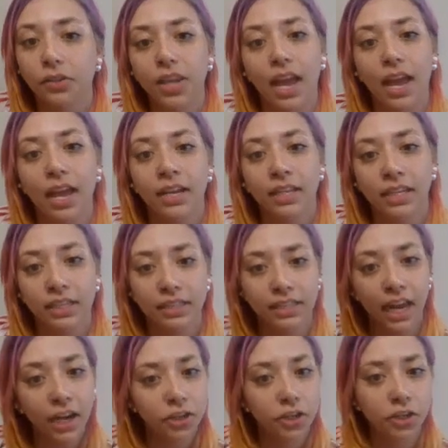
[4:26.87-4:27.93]
So then the
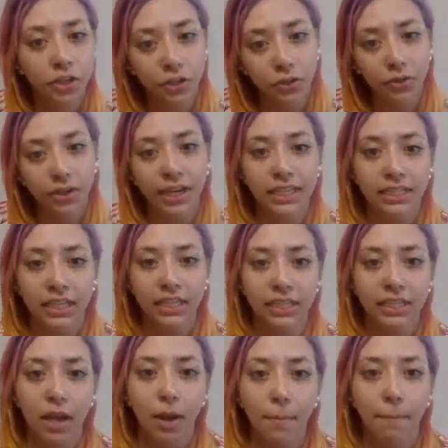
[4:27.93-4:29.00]
stage two is
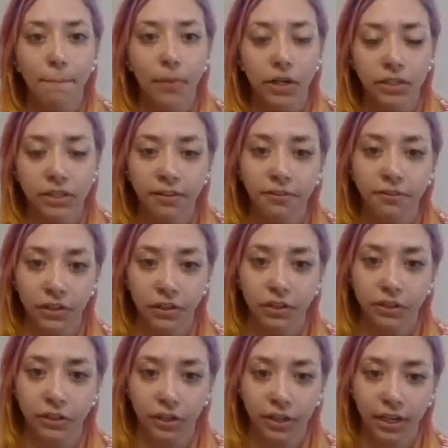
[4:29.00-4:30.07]
this immersive
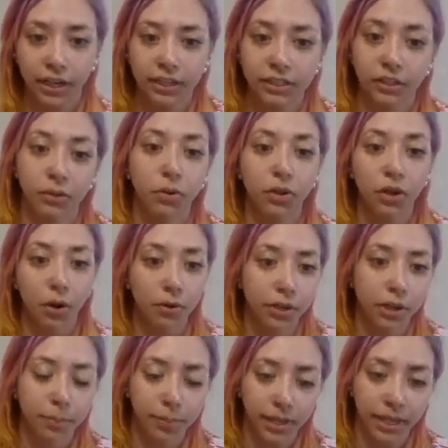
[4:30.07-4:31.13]
field learning. So you will go
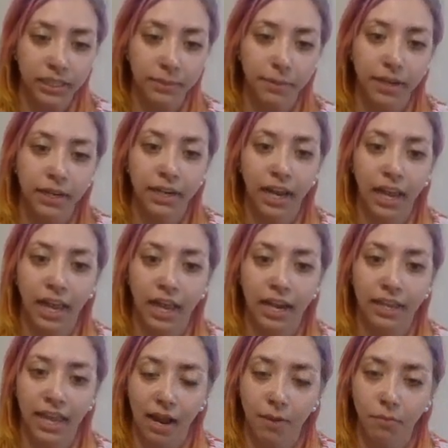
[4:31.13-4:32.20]
to your placement,
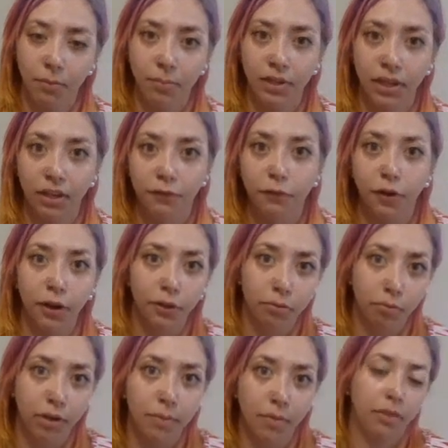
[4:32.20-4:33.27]
and that will be for
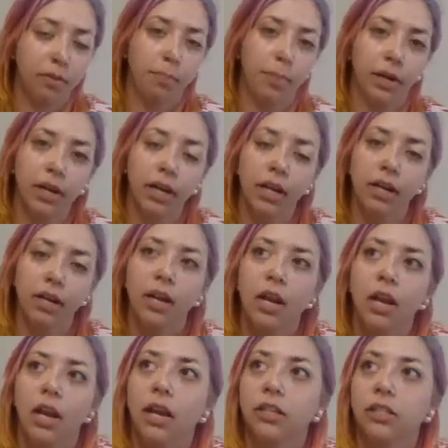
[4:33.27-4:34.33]
a 3 month period.
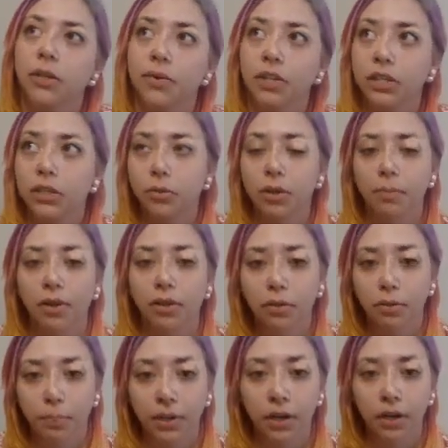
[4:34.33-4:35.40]
So in this 3
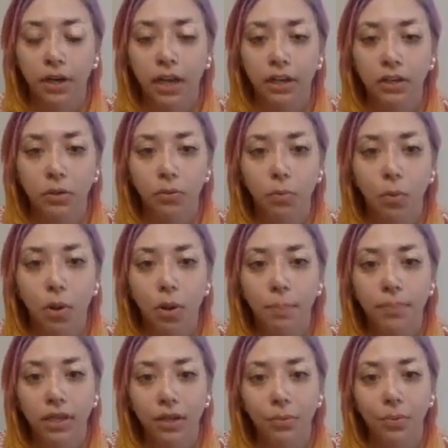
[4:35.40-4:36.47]
month period, you
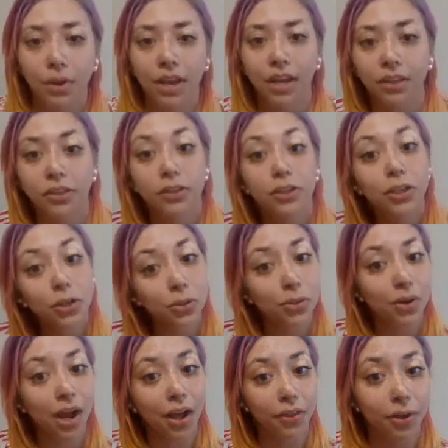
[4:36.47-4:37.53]
will be with
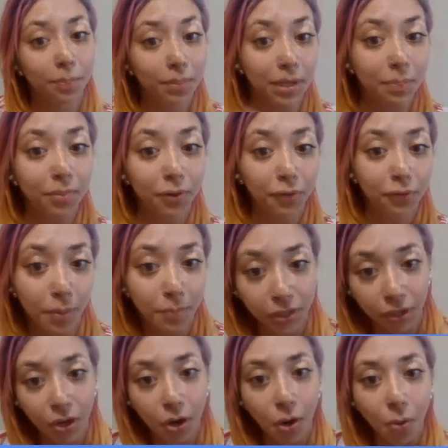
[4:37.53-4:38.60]
two other people
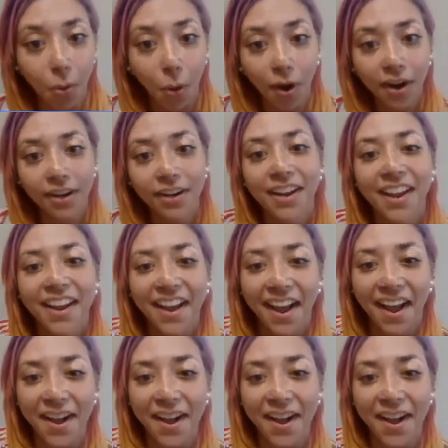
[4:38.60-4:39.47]
from your cohort.